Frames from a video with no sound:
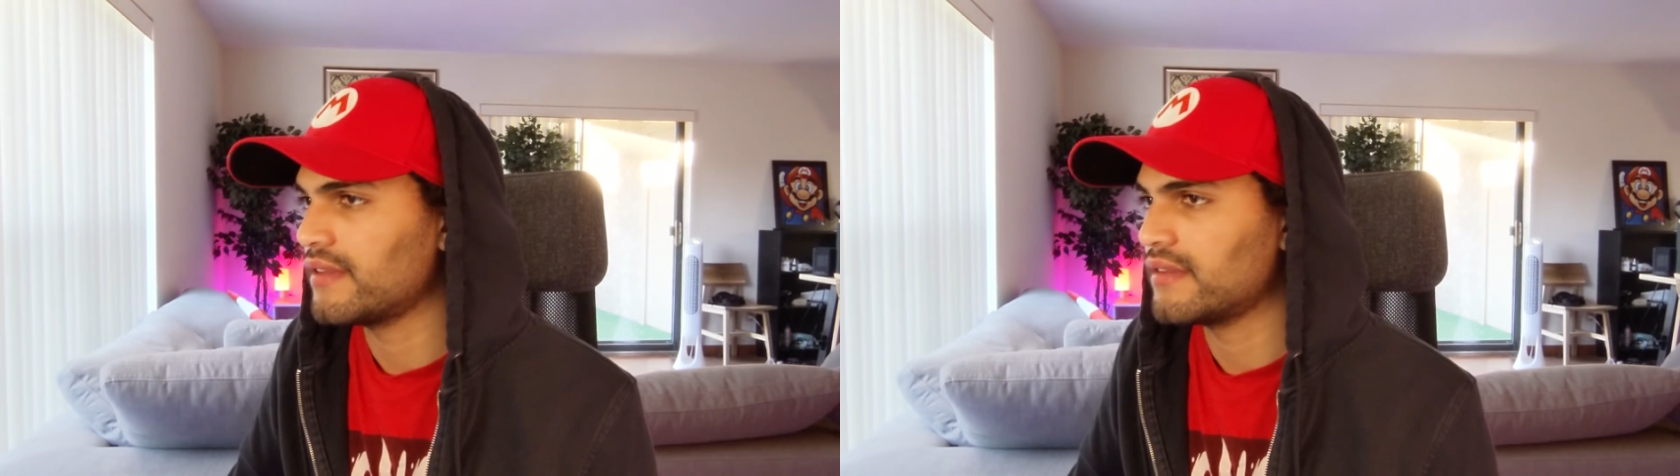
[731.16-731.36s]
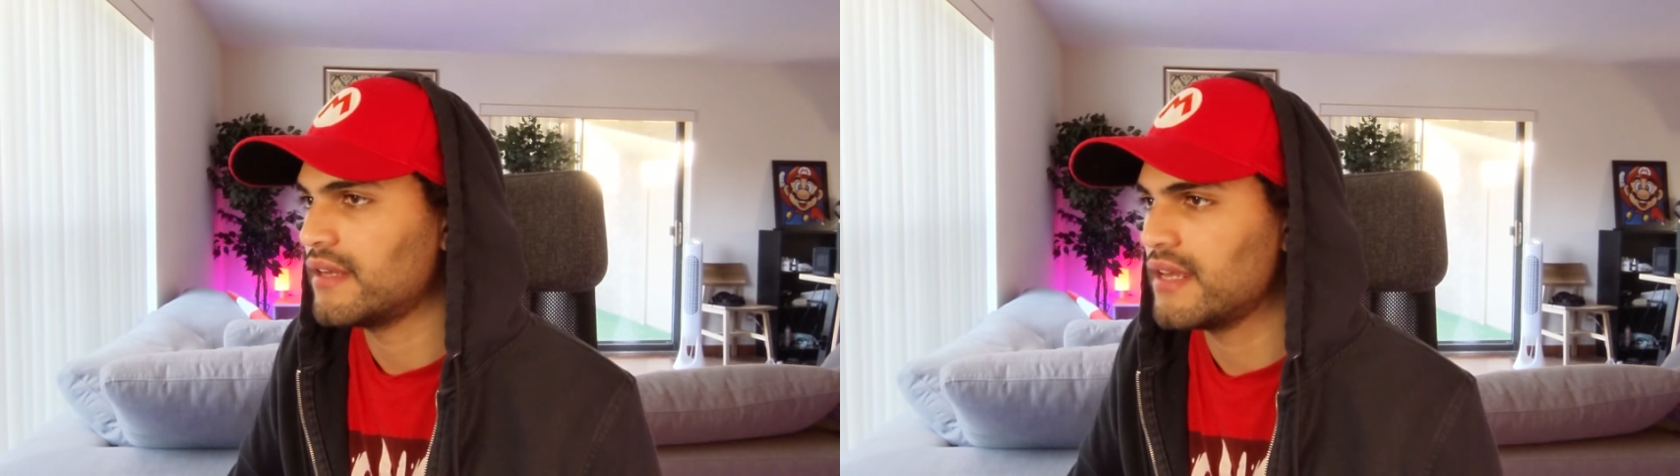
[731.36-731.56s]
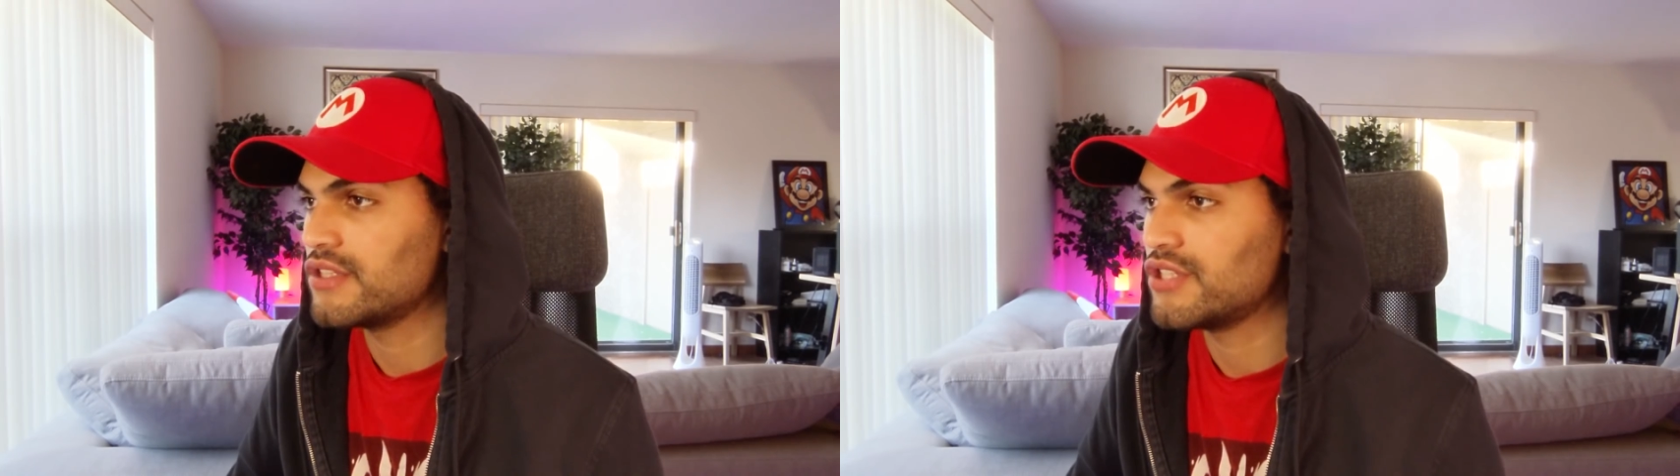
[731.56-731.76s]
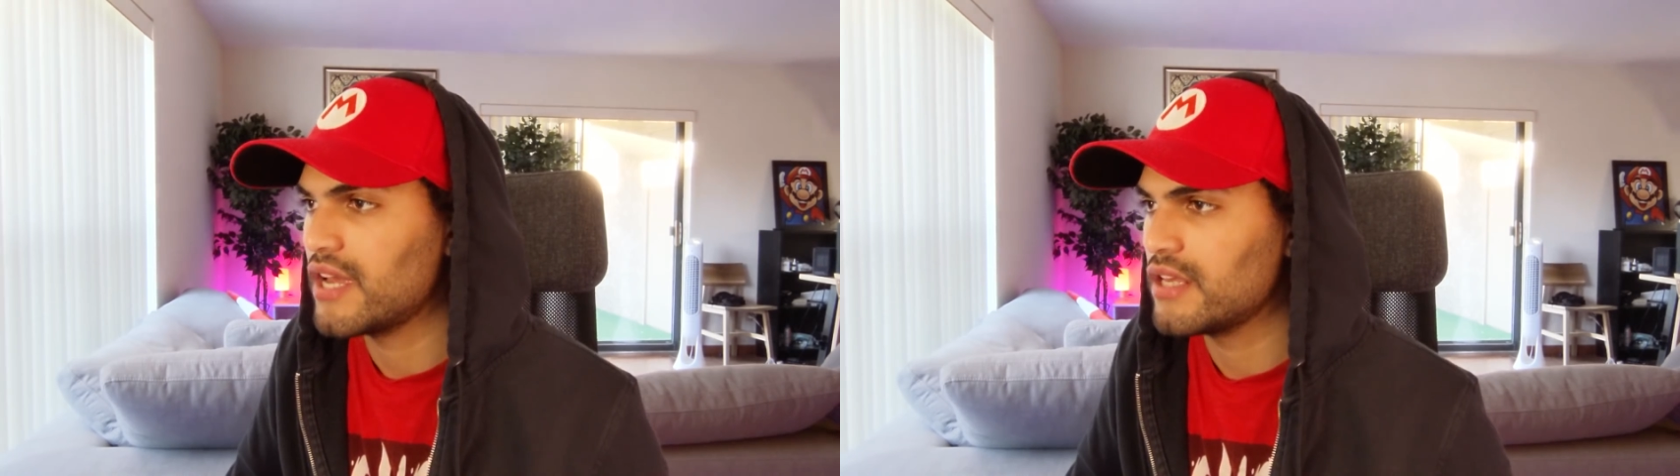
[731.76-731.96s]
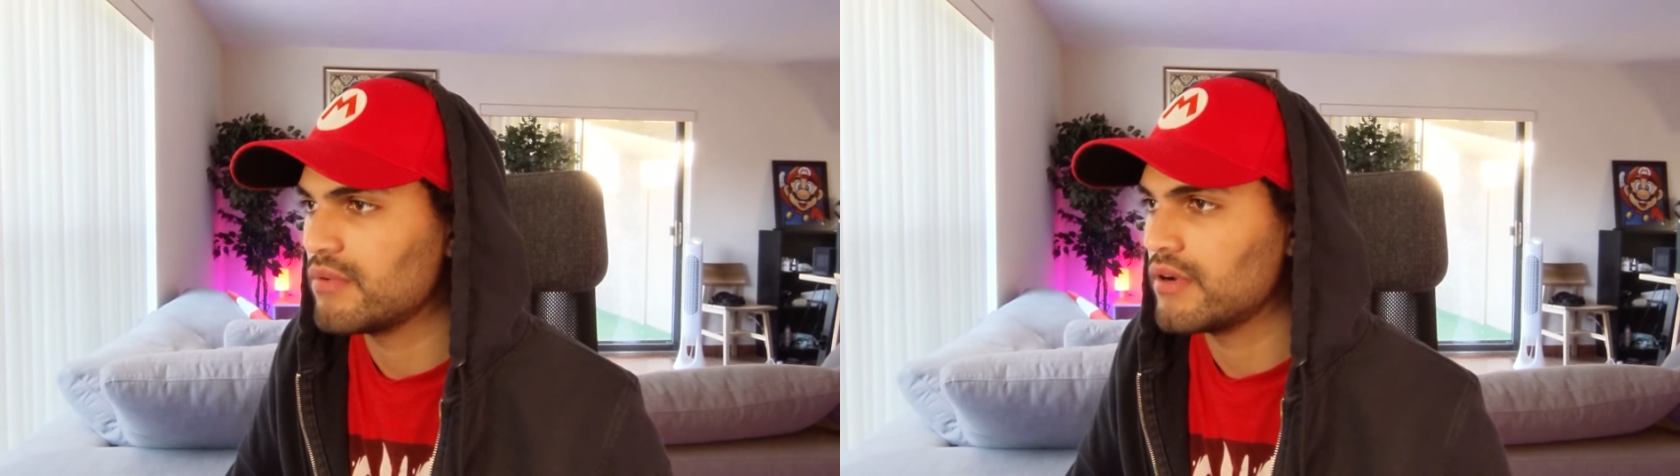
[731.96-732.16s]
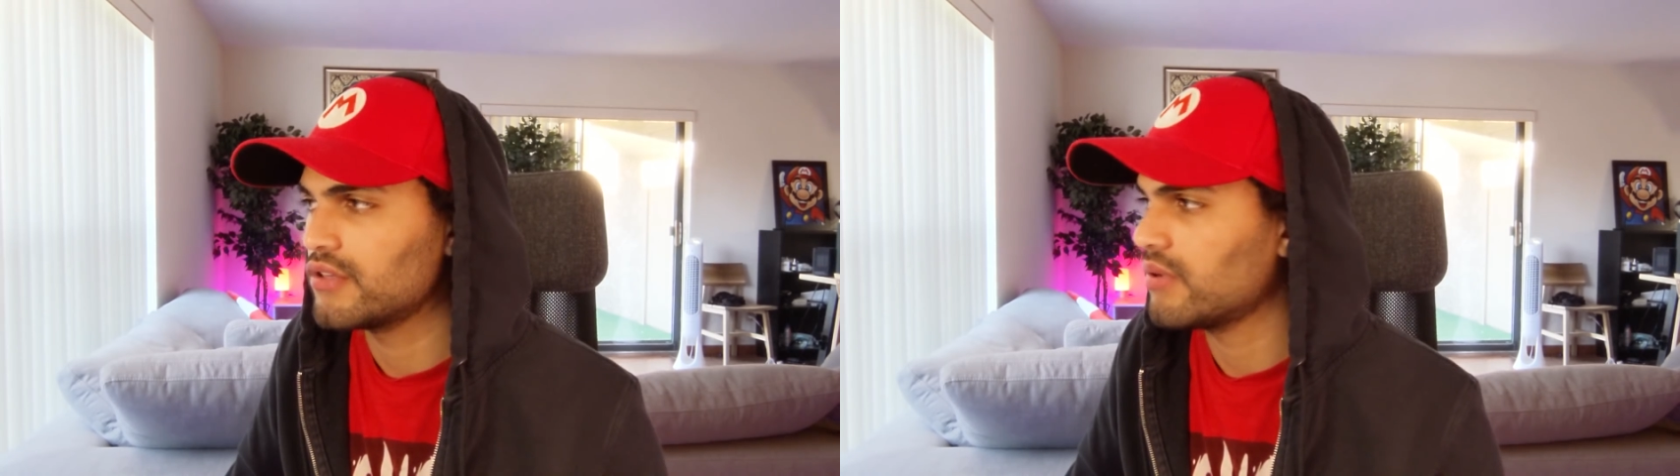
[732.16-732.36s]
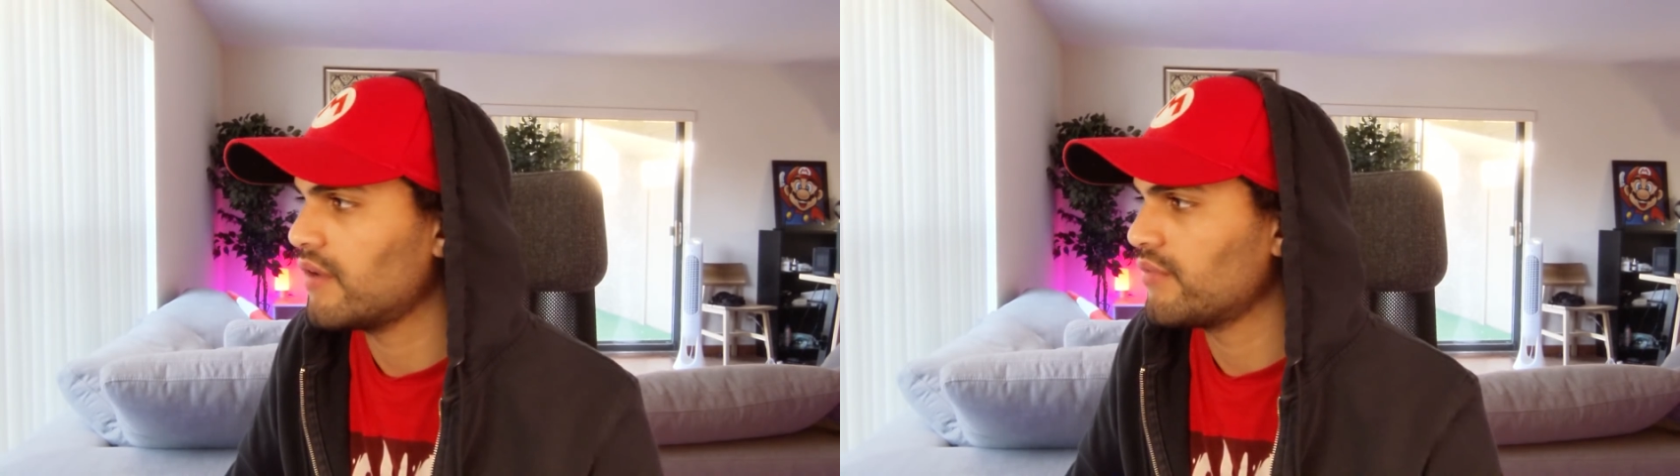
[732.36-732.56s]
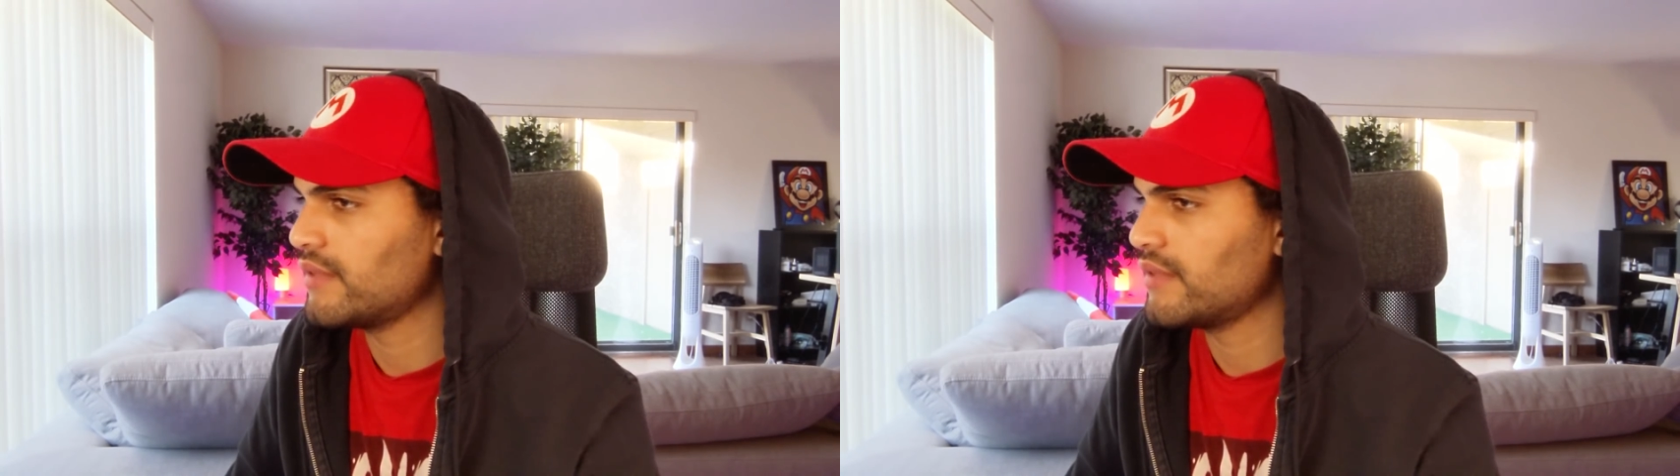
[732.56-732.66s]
And today's January 12th